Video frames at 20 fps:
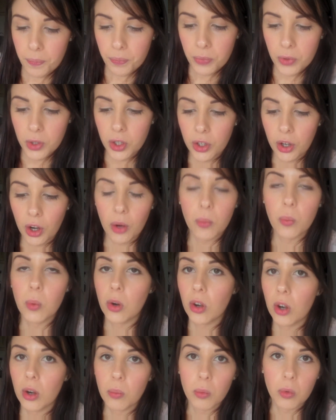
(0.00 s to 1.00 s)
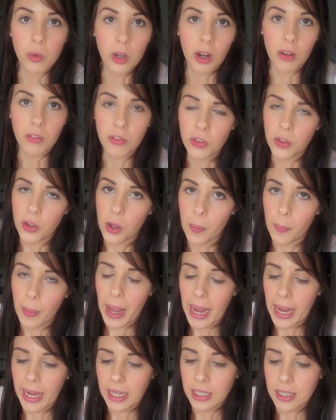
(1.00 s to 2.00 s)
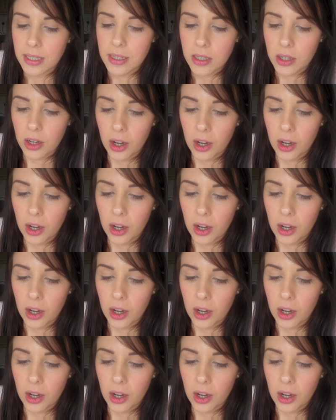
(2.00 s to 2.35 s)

you know, Warren will love them, and